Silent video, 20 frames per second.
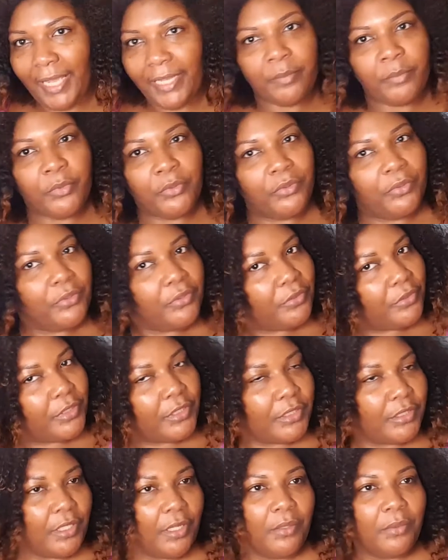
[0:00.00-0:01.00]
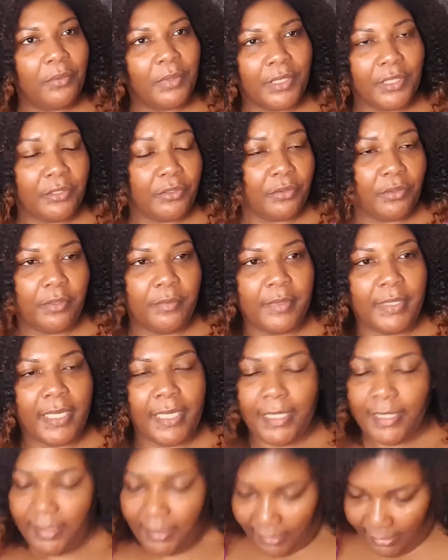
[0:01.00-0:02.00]
in the mood, you just don't want to do it
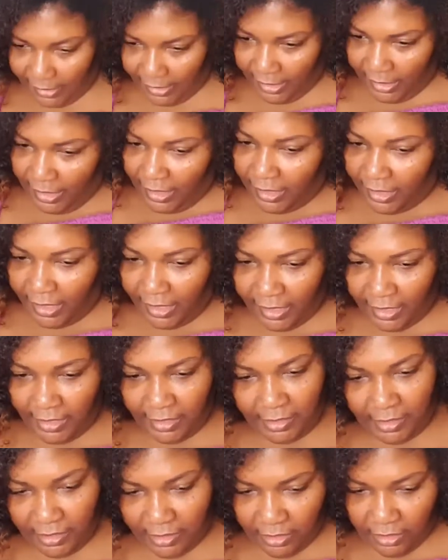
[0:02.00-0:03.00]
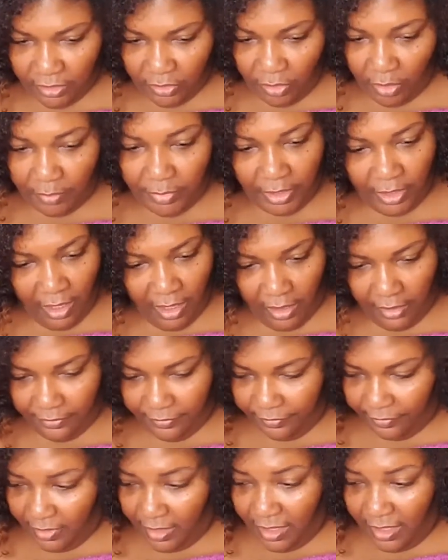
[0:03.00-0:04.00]
because your energy just gonna be off.
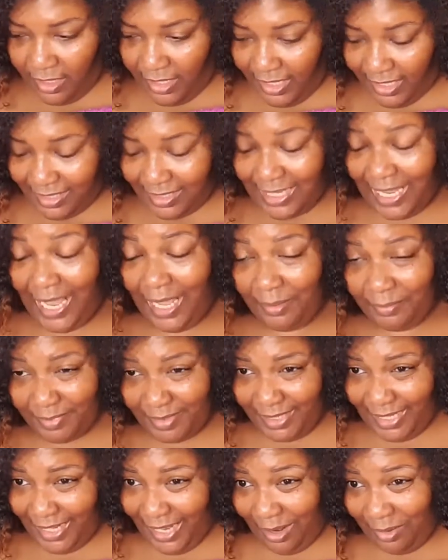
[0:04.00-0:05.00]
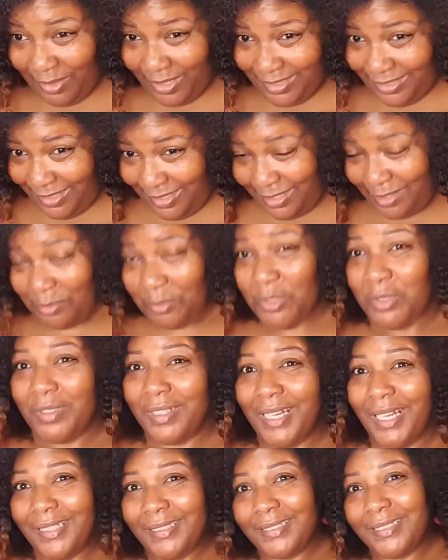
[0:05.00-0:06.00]
It's times that I wasn't in the mood
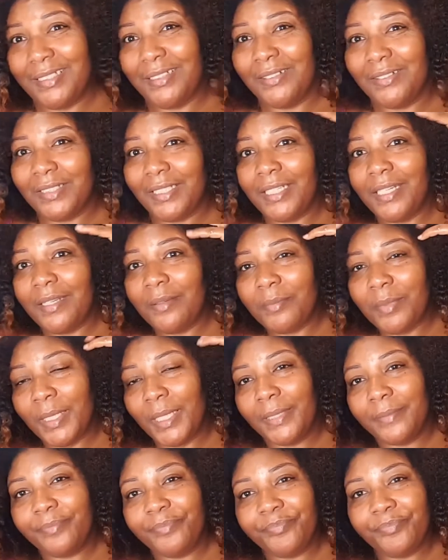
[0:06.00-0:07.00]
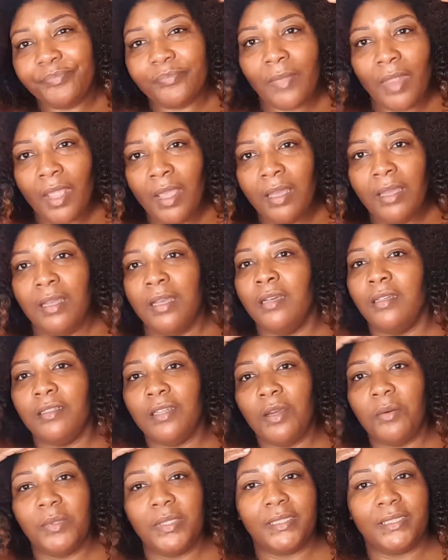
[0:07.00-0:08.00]
and I still did it, but
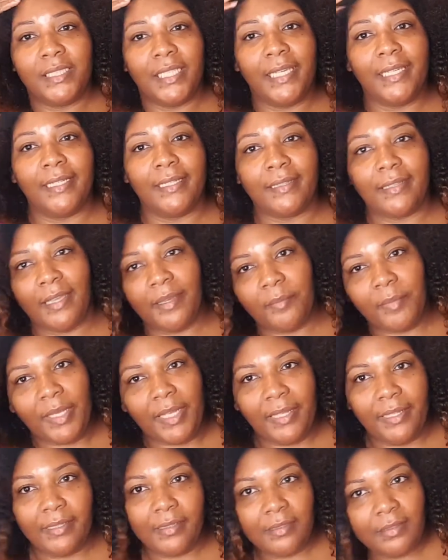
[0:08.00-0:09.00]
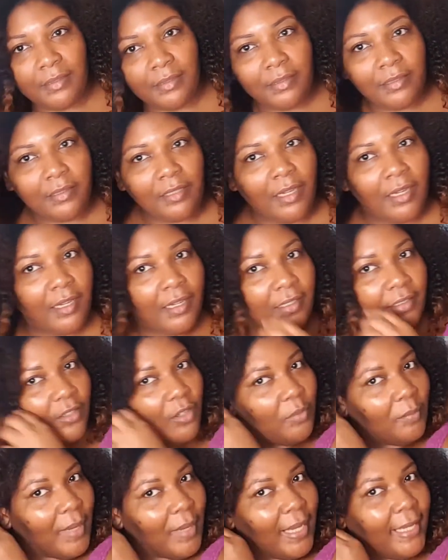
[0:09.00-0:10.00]
no one said anything. But y'all
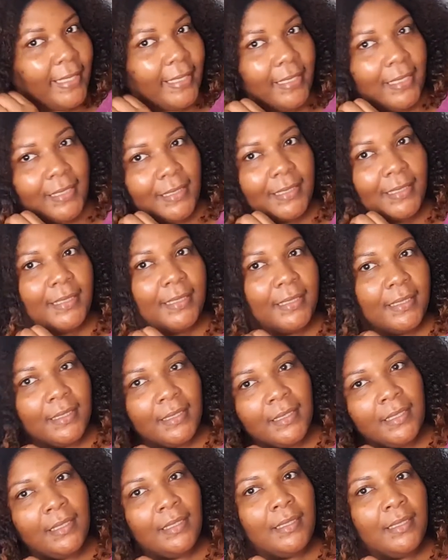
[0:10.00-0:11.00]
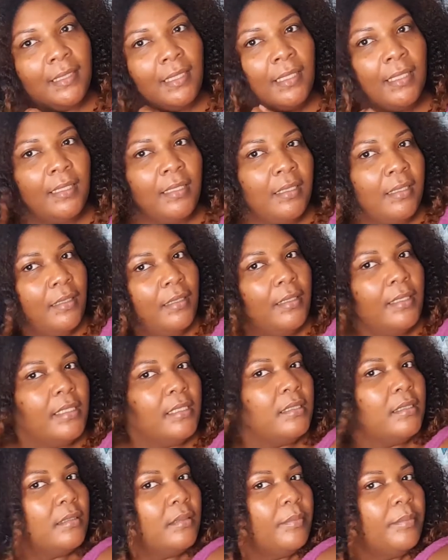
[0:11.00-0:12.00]
know my energy
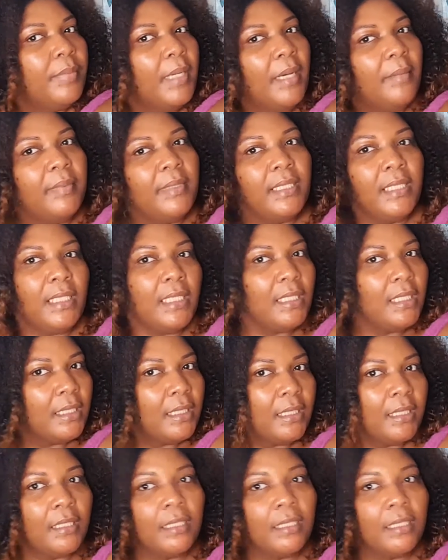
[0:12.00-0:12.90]
is bubbly,